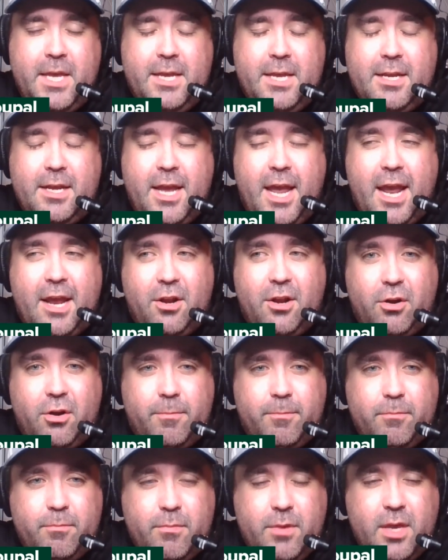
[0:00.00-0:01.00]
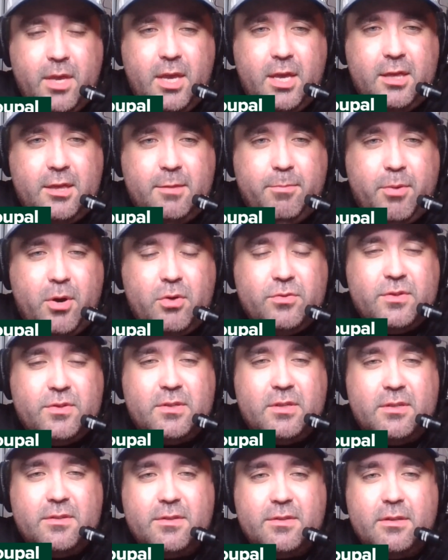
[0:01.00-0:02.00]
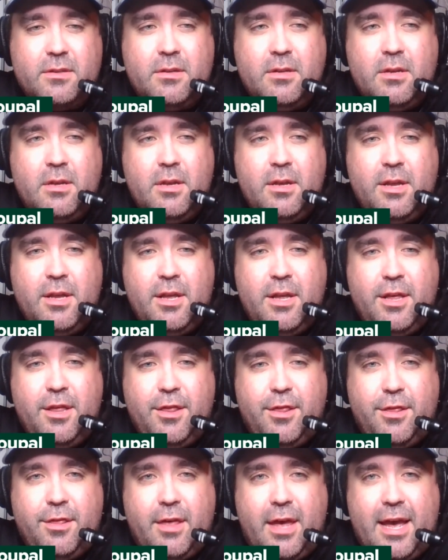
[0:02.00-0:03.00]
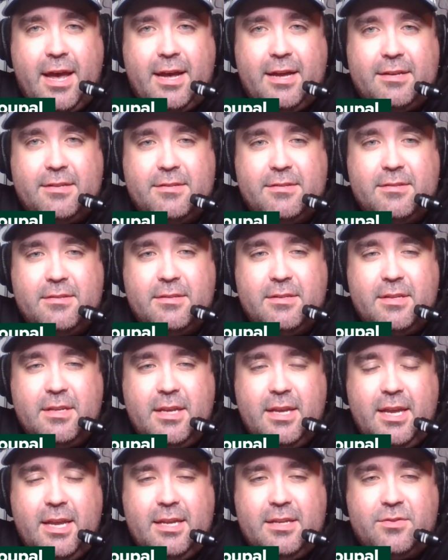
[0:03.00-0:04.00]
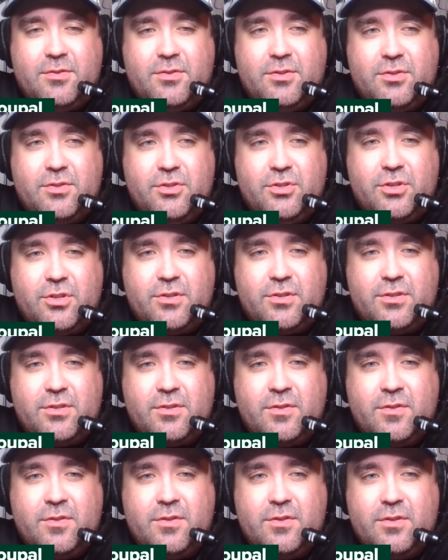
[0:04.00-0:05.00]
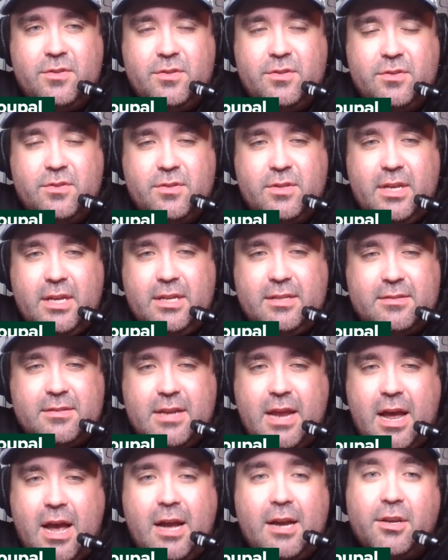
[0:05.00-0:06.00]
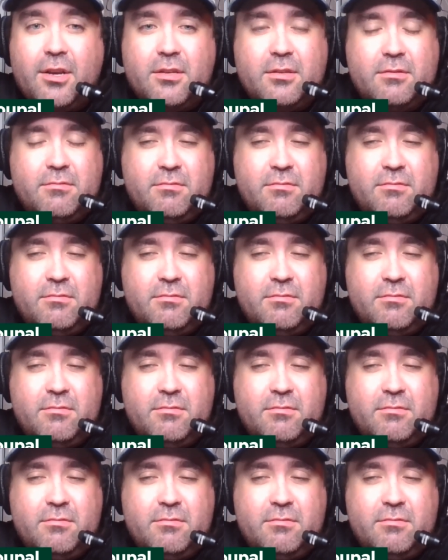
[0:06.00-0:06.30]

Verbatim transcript: indicator in the postseason that it's just it's not